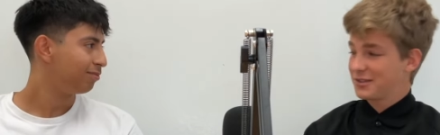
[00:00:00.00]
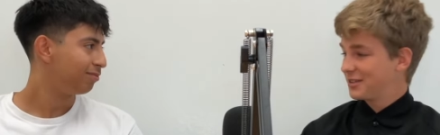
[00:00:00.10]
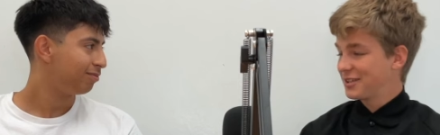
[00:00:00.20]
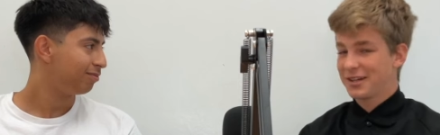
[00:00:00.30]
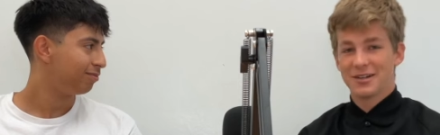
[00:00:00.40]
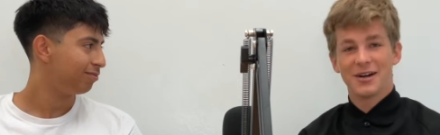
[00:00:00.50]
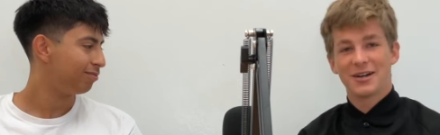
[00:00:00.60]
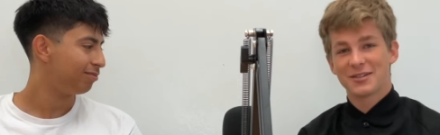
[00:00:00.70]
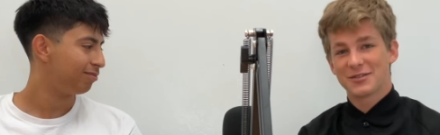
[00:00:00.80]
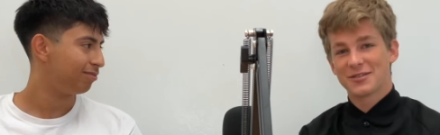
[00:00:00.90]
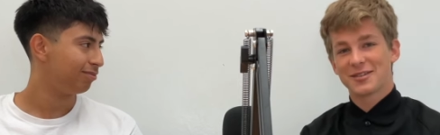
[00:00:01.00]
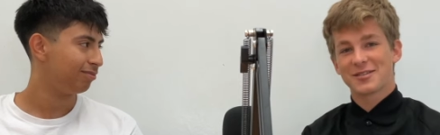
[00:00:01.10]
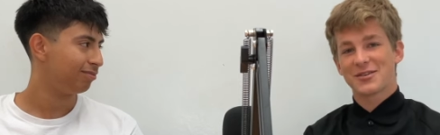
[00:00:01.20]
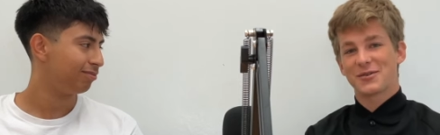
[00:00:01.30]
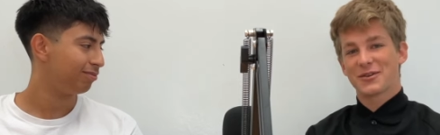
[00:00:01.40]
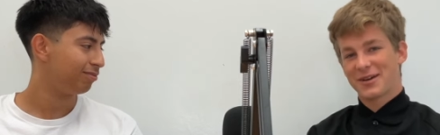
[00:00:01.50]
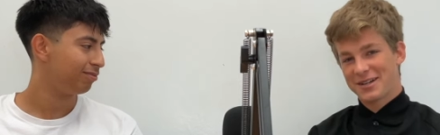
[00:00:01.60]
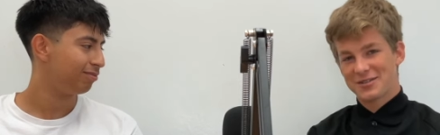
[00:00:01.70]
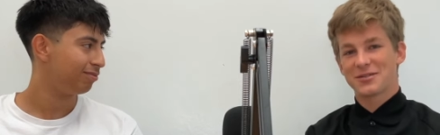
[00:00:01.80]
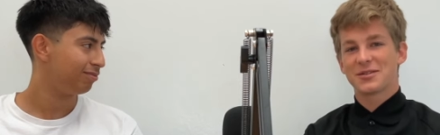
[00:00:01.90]
Speaker 1: you said. It's going
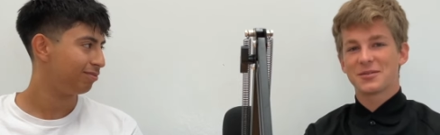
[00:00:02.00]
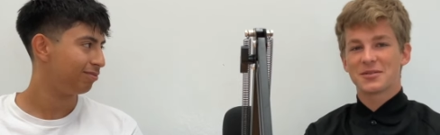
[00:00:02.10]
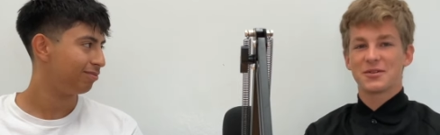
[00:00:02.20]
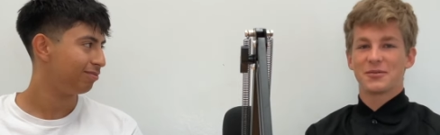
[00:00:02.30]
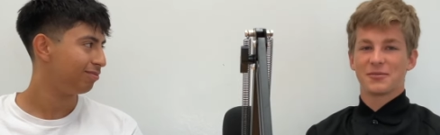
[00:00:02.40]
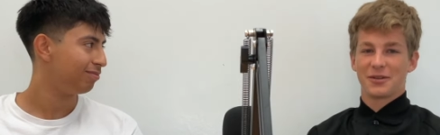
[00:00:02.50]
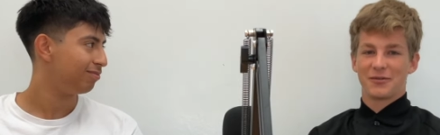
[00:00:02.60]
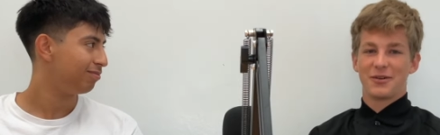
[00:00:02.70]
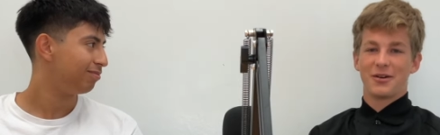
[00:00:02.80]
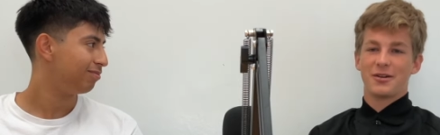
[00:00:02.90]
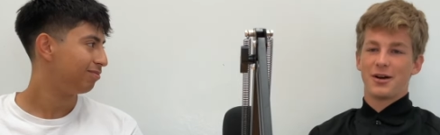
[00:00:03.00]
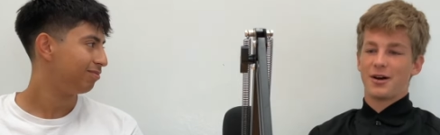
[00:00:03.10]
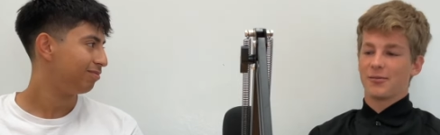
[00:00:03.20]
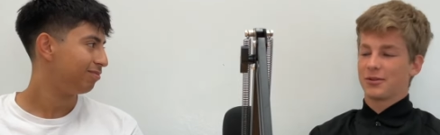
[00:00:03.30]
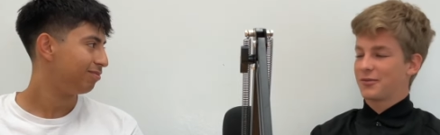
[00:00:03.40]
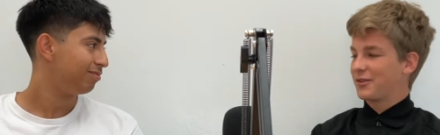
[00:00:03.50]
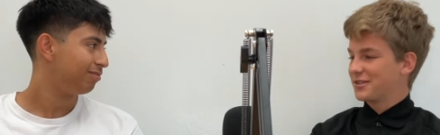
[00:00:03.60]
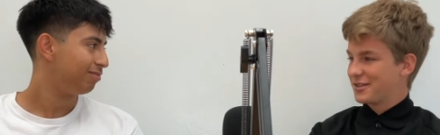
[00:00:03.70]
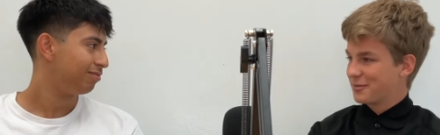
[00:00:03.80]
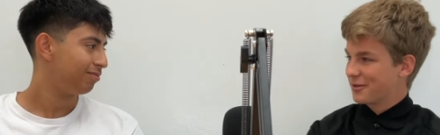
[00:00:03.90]
great. It's going really fun. Really fun
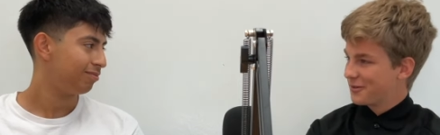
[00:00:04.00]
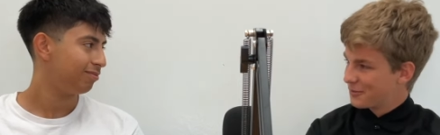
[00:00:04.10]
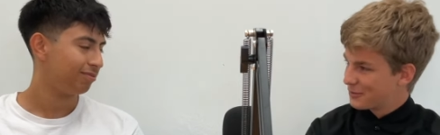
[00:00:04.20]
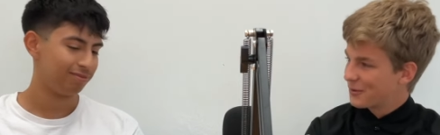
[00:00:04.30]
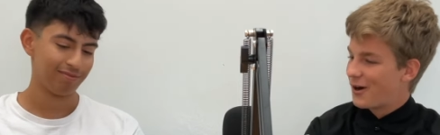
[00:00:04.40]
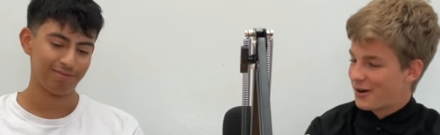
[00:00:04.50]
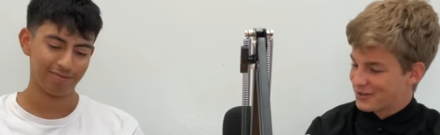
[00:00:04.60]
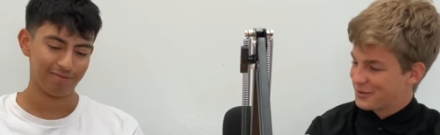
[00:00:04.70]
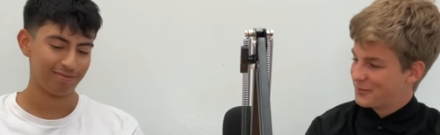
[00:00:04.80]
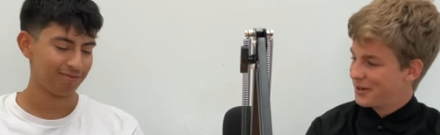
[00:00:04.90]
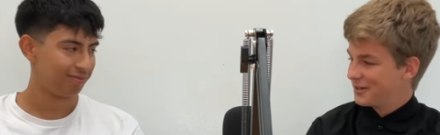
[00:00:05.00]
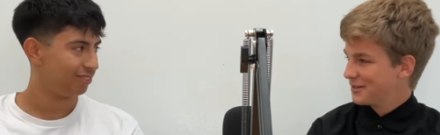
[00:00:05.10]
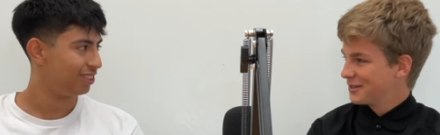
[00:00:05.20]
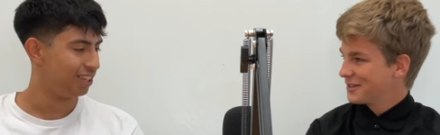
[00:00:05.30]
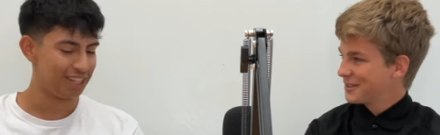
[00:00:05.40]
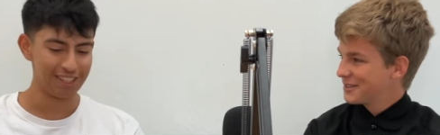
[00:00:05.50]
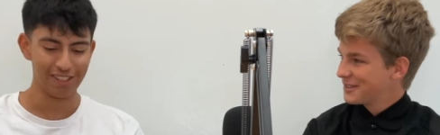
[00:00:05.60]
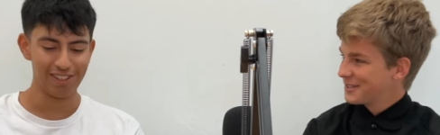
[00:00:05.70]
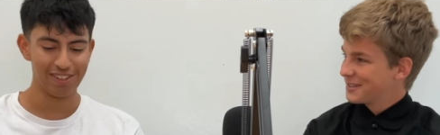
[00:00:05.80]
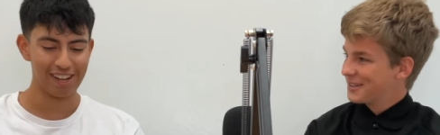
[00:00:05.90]
summer. It was awesome, man. Yeah,
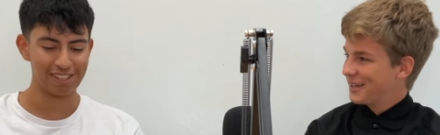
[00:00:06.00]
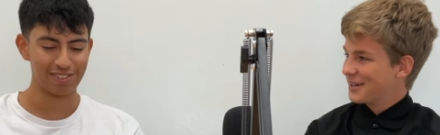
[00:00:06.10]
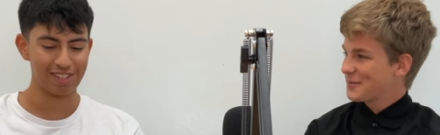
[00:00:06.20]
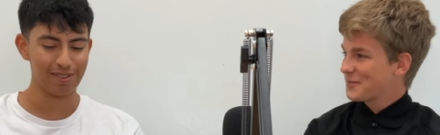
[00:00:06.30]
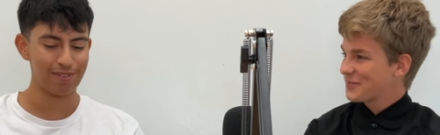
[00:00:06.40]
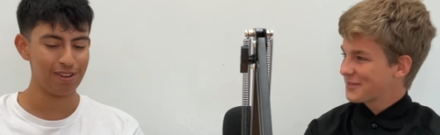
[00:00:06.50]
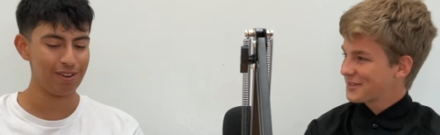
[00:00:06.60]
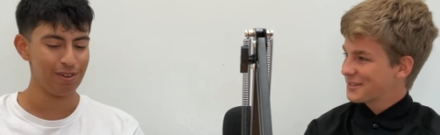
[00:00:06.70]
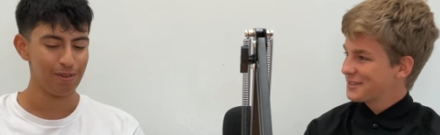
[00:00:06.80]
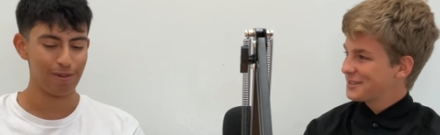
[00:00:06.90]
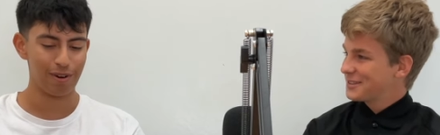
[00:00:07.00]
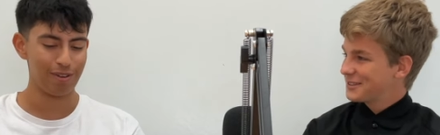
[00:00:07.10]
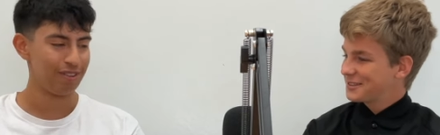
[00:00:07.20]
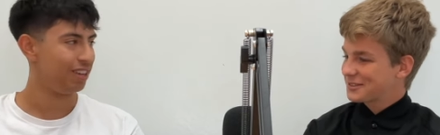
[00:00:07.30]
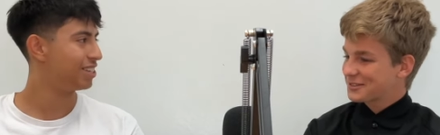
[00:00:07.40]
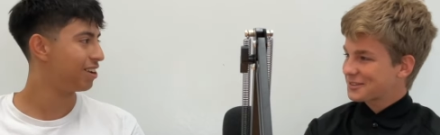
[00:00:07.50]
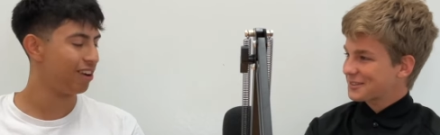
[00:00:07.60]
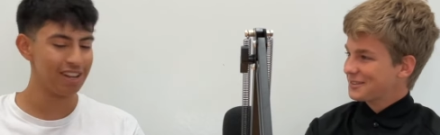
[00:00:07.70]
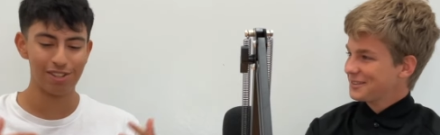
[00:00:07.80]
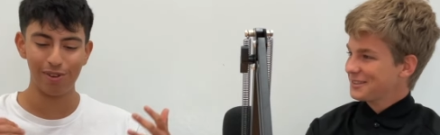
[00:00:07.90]
dude.
Speaker 2: That's what's up, dude. Well, let's get
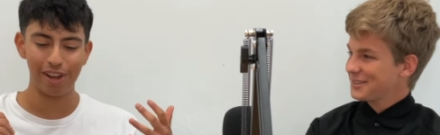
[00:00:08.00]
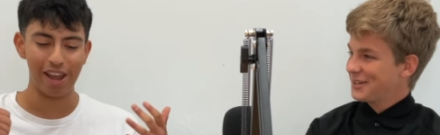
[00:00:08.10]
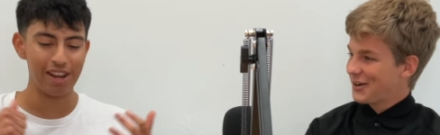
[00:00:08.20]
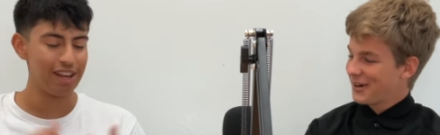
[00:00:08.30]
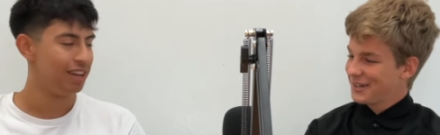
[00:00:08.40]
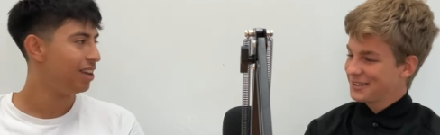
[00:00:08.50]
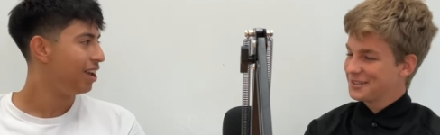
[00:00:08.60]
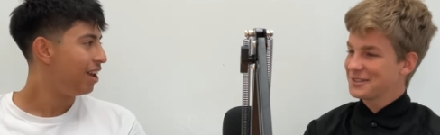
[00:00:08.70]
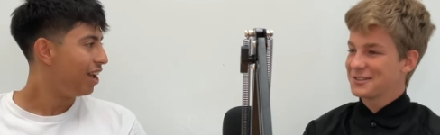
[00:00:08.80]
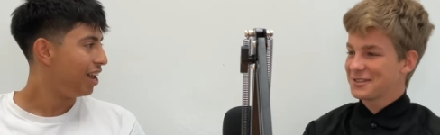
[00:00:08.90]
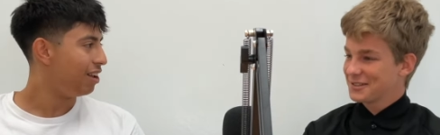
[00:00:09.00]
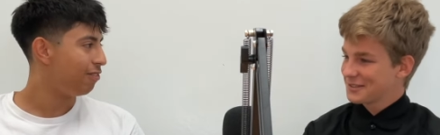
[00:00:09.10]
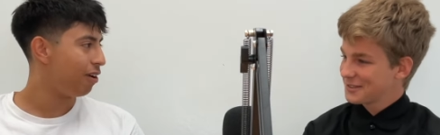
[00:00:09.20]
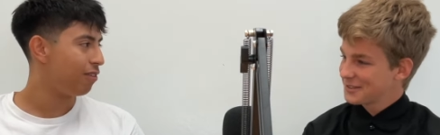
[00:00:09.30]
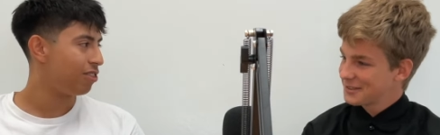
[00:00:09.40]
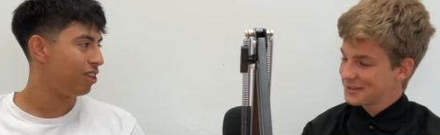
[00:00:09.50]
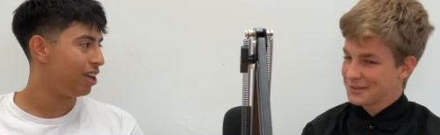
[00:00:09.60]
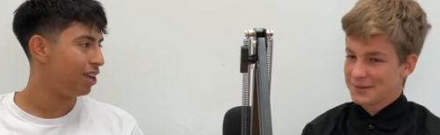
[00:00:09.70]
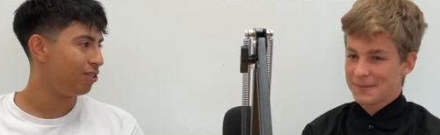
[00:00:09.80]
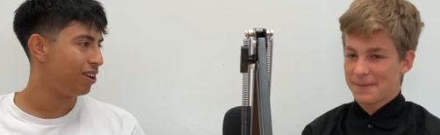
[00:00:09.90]
right into it. Any favorite
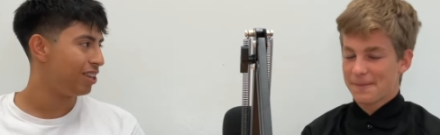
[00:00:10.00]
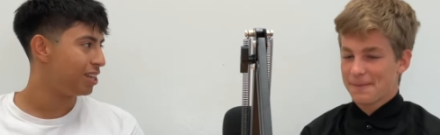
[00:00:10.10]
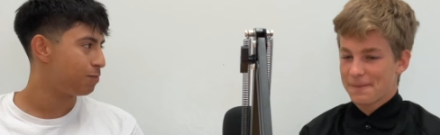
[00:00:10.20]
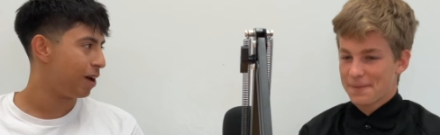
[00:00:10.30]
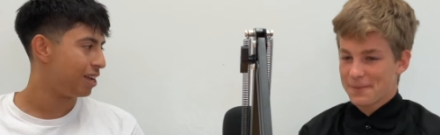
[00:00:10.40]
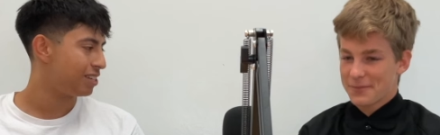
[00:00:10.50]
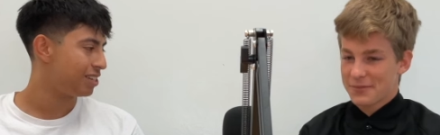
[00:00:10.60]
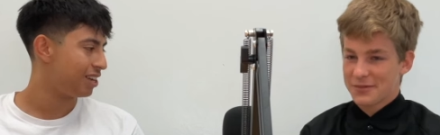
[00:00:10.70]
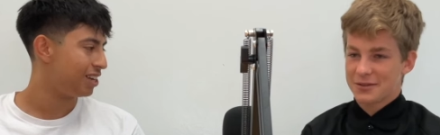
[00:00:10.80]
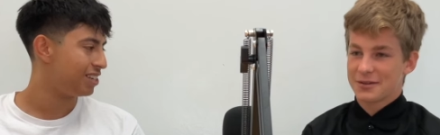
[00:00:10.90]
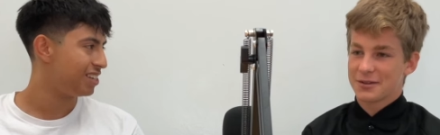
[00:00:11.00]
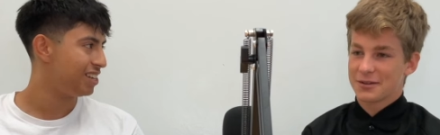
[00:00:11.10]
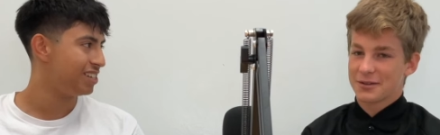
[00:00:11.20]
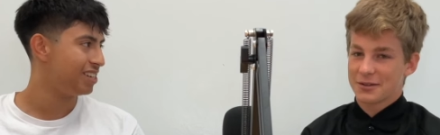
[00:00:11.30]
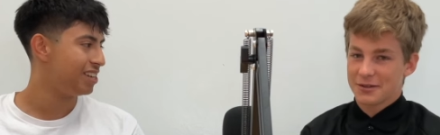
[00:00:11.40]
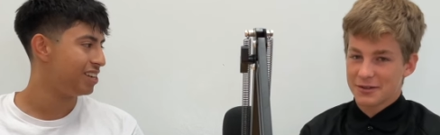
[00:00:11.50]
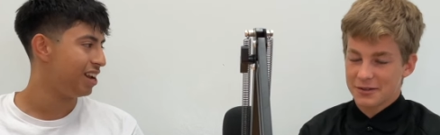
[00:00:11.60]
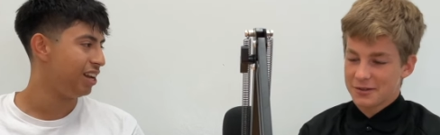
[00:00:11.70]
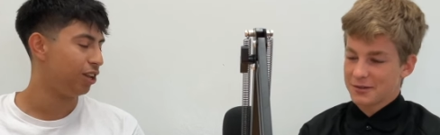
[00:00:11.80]
thing you did this past season? Any